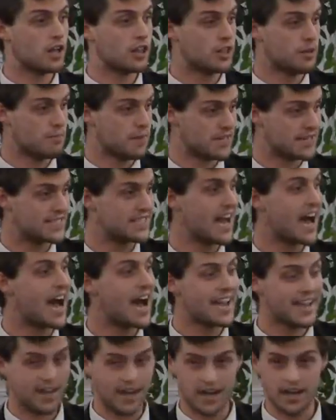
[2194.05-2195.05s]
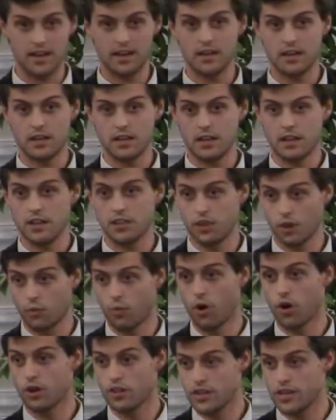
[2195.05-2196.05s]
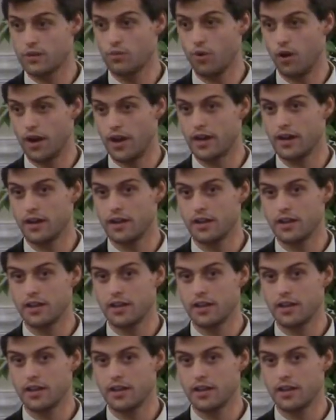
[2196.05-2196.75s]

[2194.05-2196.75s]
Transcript: the Messiah, the worthy one,